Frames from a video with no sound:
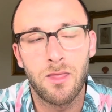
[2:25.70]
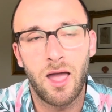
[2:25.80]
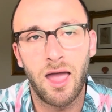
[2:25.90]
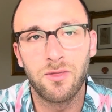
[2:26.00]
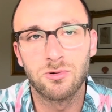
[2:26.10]

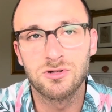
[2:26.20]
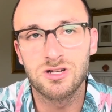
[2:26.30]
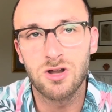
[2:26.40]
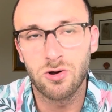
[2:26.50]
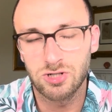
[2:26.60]
And there was a
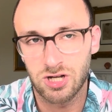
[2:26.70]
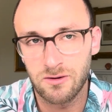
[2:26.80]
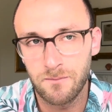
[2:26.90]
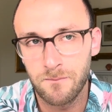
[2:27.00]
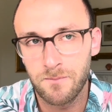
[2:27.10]

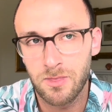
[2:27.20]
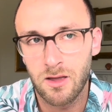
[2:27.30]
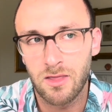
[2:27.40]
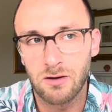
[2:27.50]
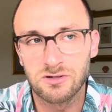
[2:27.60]
notion
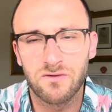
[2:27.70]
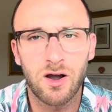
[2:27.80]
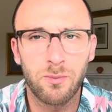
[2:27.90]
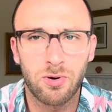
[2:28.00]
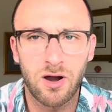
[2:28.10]
that was
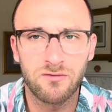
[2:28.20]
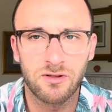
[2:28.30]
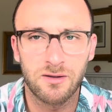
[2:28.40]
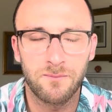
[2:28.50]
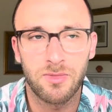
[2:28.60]
very
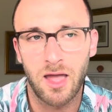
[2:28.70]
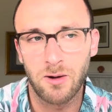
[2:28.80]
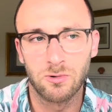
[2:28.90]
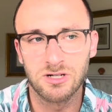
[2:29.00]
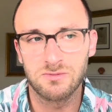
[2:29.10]
prevalent
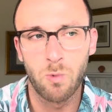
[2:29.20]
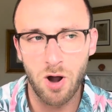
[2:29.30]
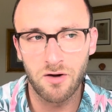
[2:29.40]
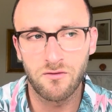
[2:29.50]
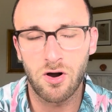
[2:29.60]
and was
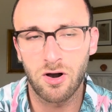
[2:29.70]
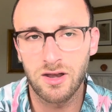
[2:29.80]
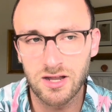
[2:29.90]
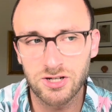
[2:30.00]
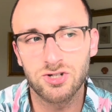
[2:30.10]
one of our
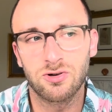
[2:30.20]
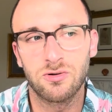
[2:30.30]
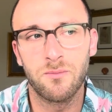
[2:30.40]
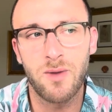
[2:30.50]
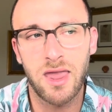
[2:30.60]

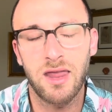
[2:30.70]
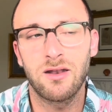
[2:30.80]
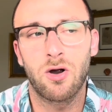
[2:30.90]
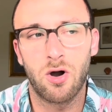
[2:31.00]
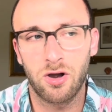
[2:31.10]
initial
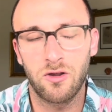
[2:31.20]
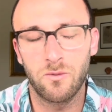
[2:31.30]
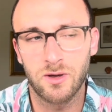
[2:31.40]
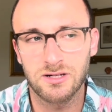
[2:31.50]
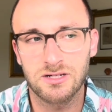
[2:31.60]
main
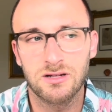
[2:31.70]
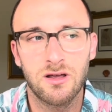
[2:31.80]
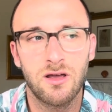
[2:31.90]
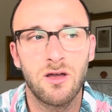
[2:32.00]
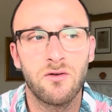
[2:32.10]
arguments
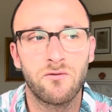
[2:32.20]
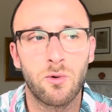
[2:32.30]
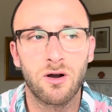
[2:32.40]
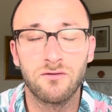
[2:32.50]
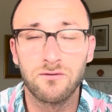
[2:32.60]

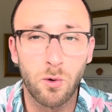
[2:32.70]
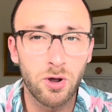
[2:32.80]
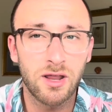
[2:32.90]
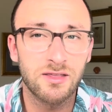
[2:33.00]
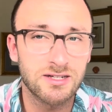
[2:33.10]
for
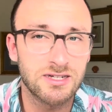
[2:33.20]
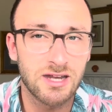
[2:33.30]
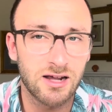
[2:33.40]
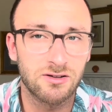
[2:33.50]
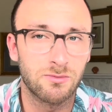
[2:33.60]
avoiding this
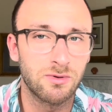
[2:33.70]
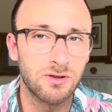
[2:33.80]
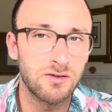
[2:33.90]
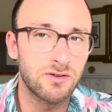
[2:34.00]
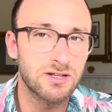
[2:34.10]
sector and
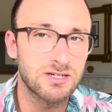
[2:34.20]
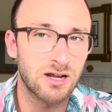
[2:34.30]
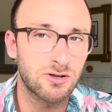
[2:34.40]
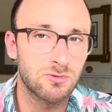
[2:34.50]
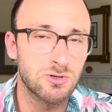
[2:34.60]
believing this
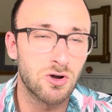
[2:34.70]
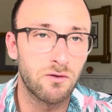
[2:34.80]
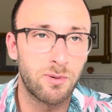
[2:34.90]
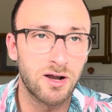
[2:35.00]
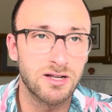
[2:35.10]
sector was
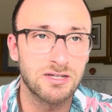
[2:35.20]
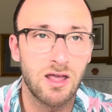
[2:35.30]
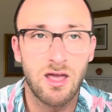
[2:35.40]
overpriced.